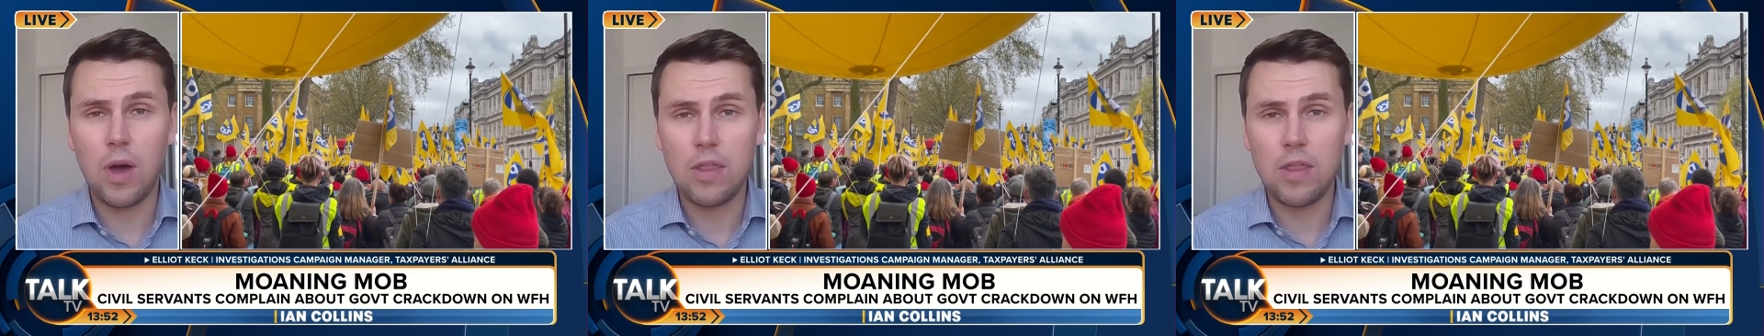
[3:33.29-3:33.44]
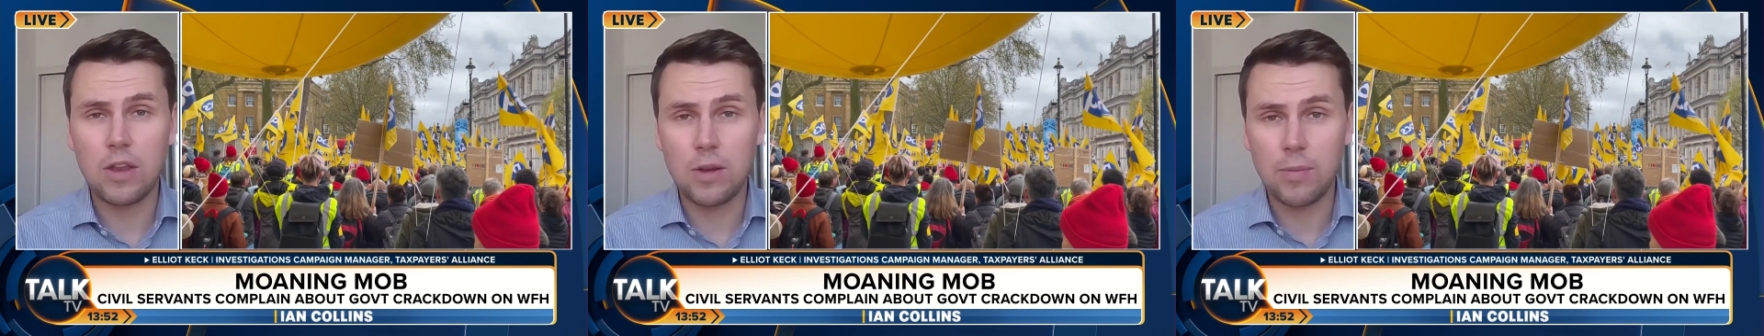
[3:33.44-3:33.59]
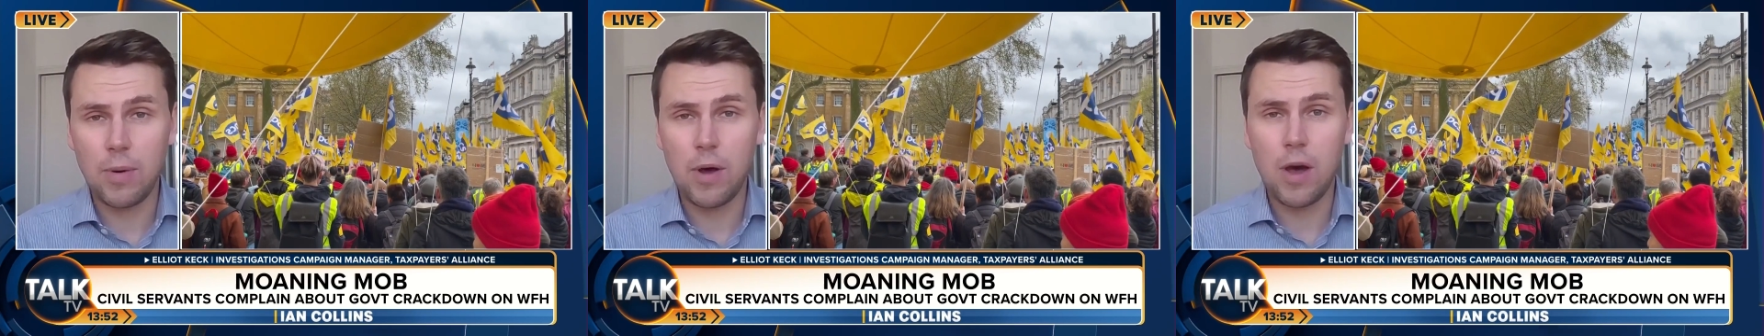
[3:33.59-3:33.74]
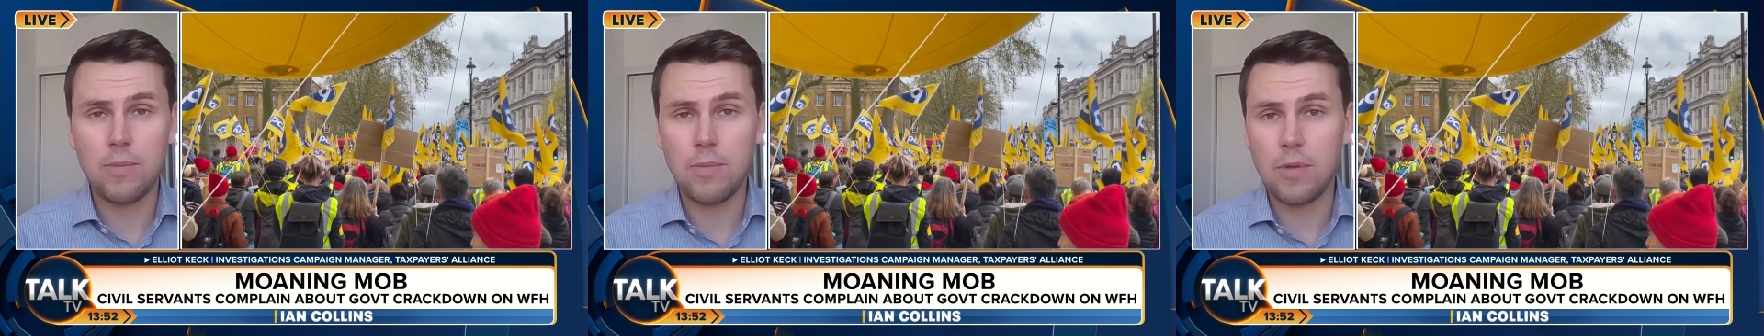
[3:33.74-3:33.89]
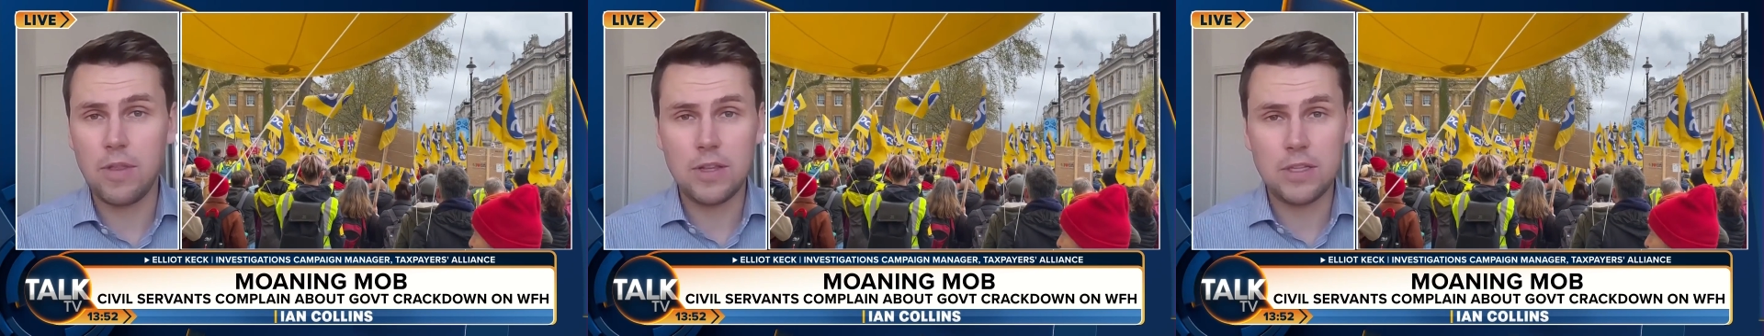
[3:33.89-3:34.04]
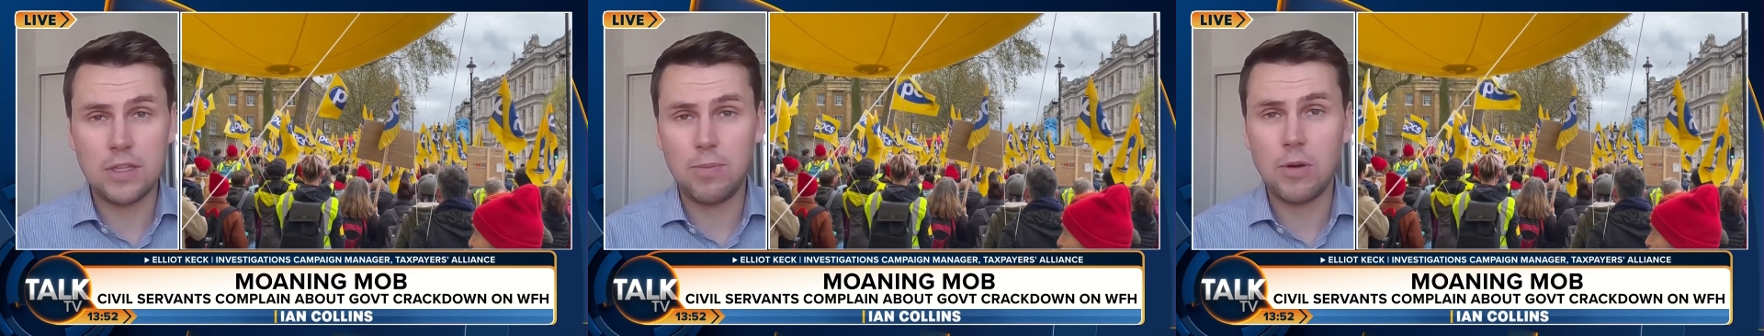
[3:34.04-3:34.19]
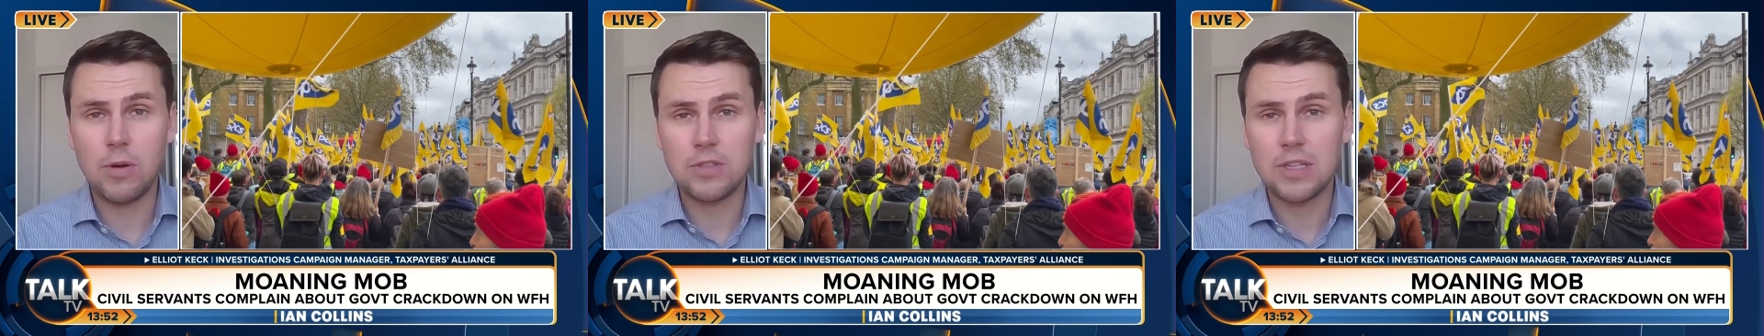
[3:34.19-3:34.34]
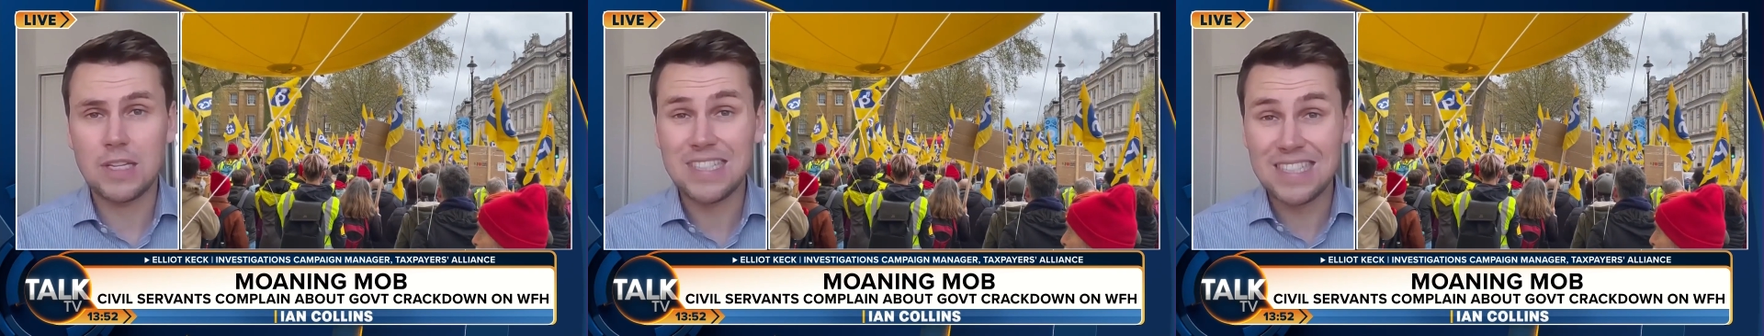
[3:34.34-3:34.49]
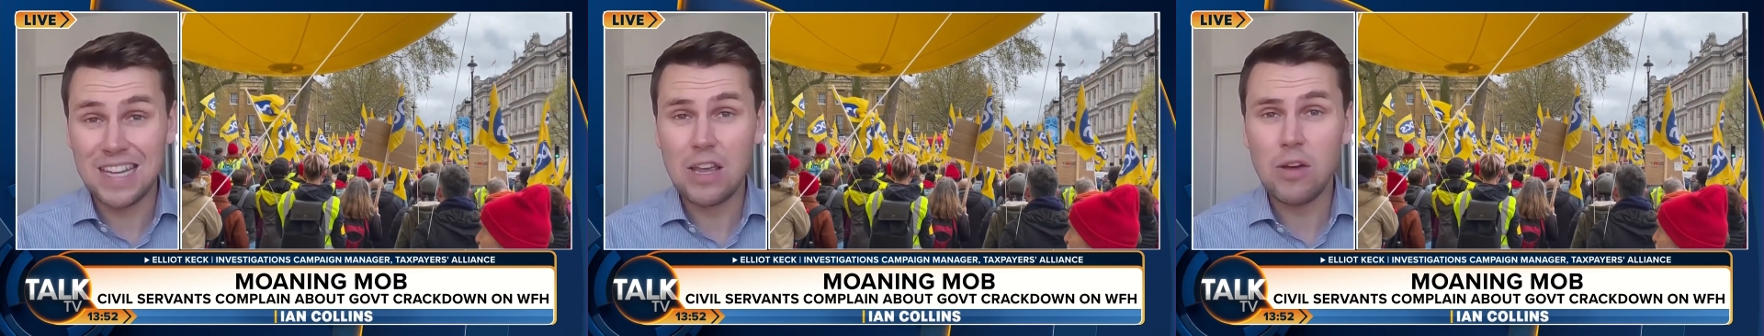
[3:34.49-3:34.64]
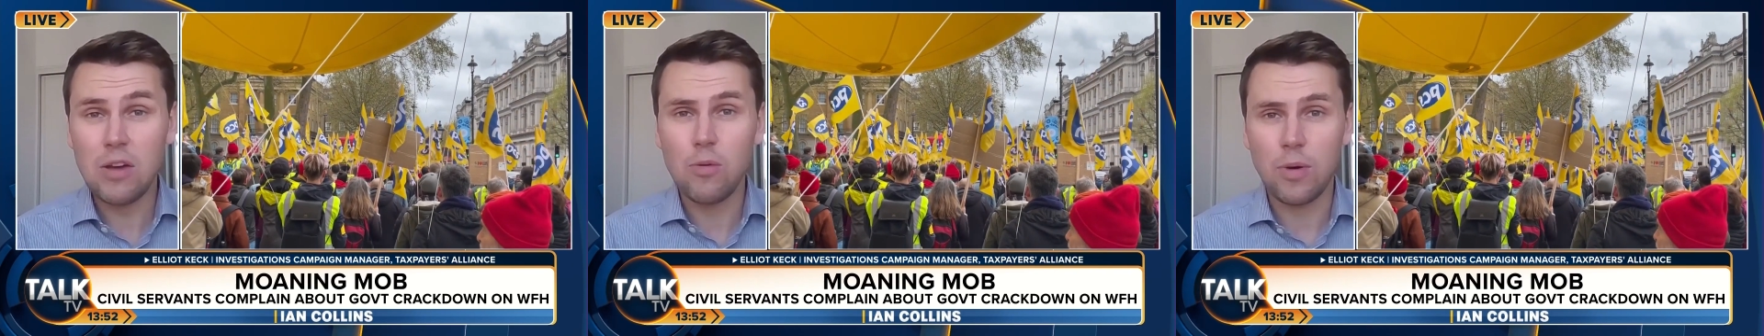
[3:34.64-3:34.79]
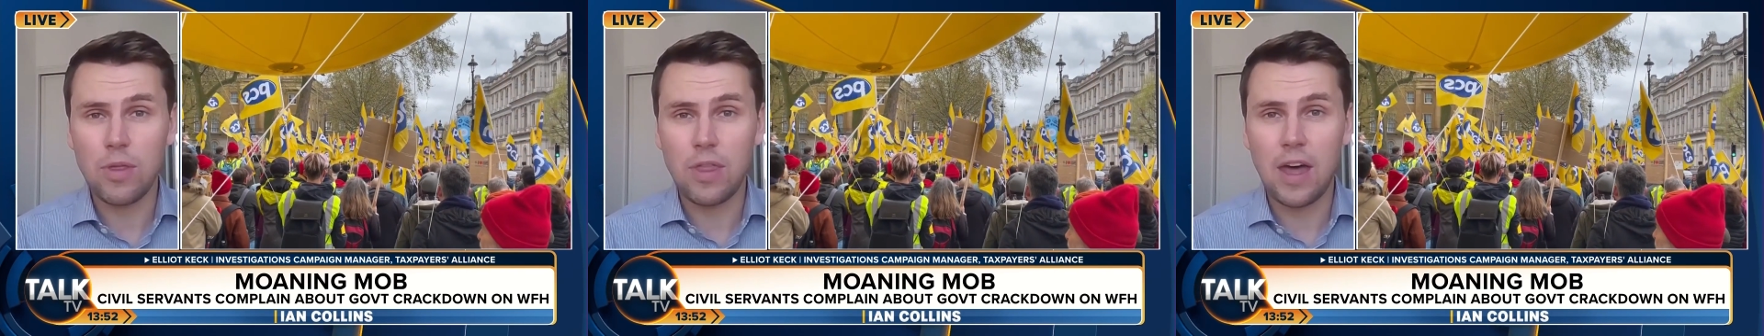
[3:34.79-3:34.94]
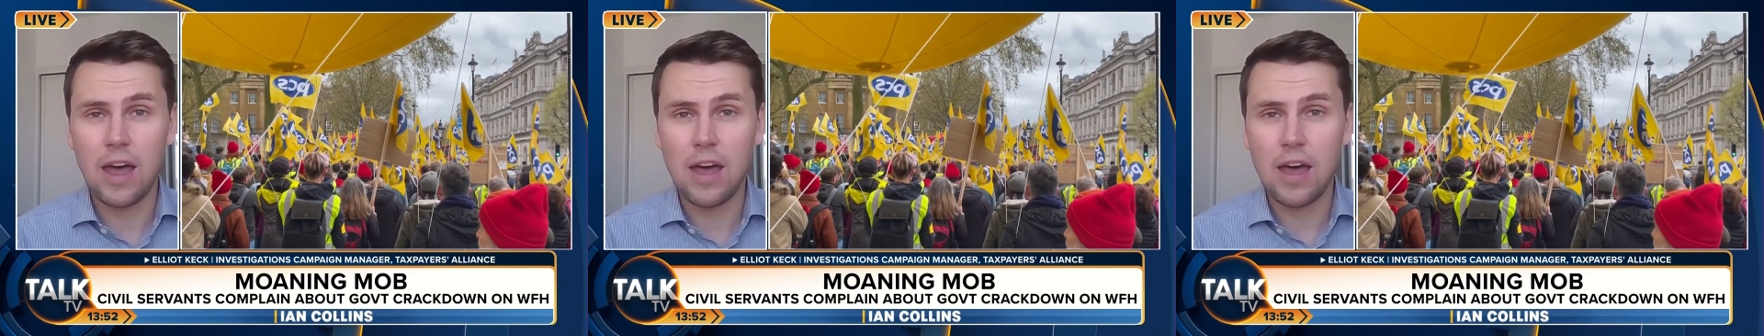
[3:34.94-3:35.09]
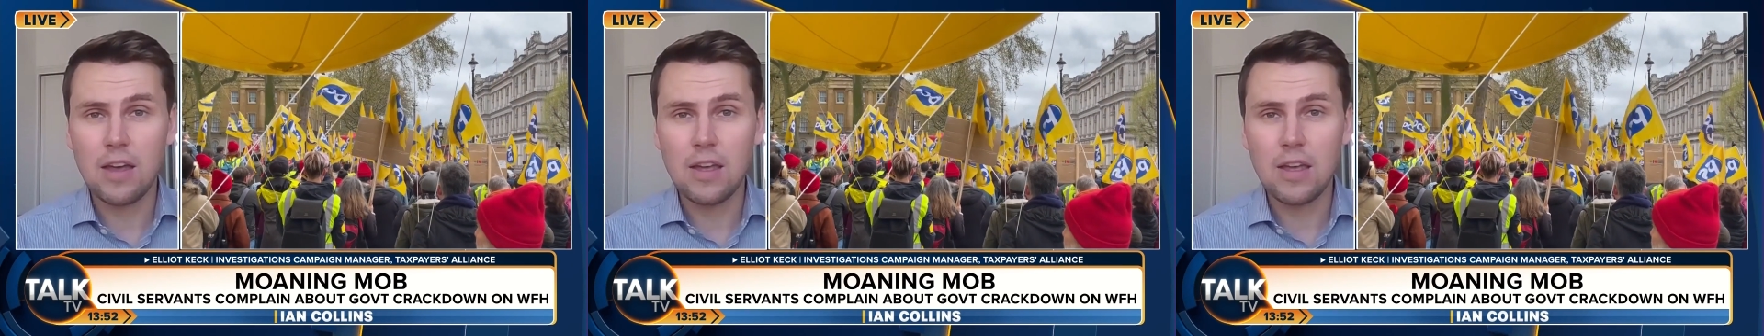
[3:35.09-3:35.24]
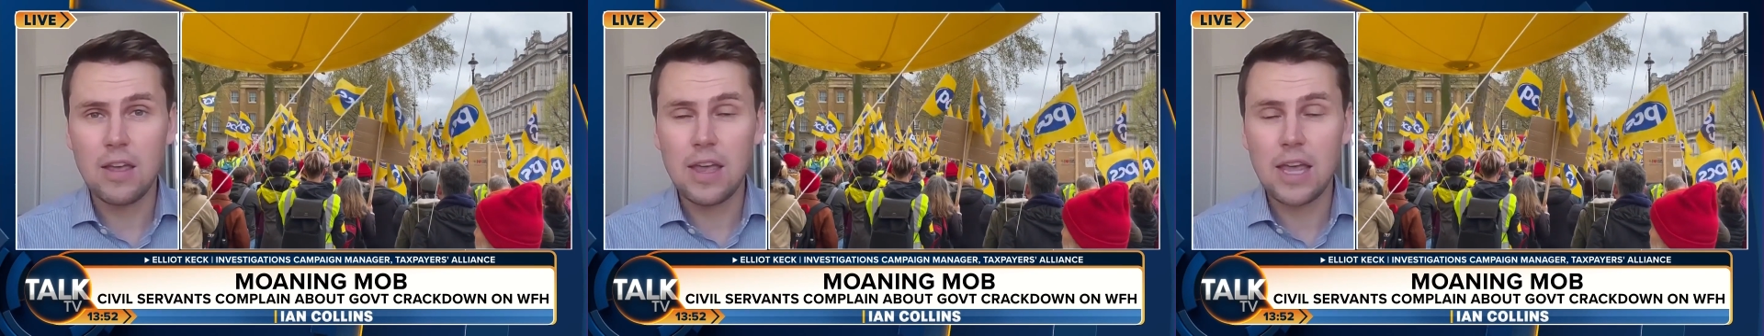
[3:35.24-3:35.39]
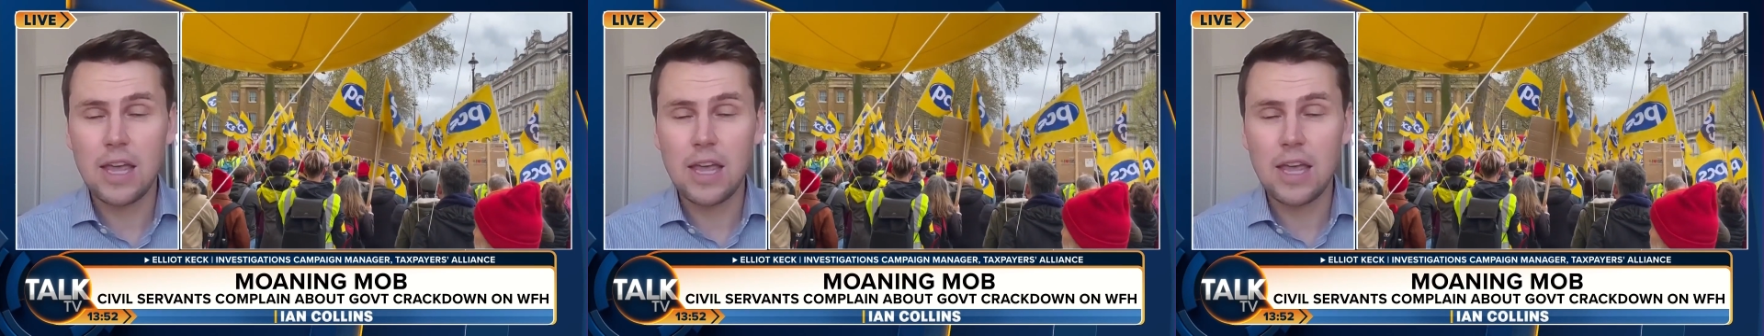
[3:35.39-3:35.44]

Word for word: where the department that's supposed to deal with that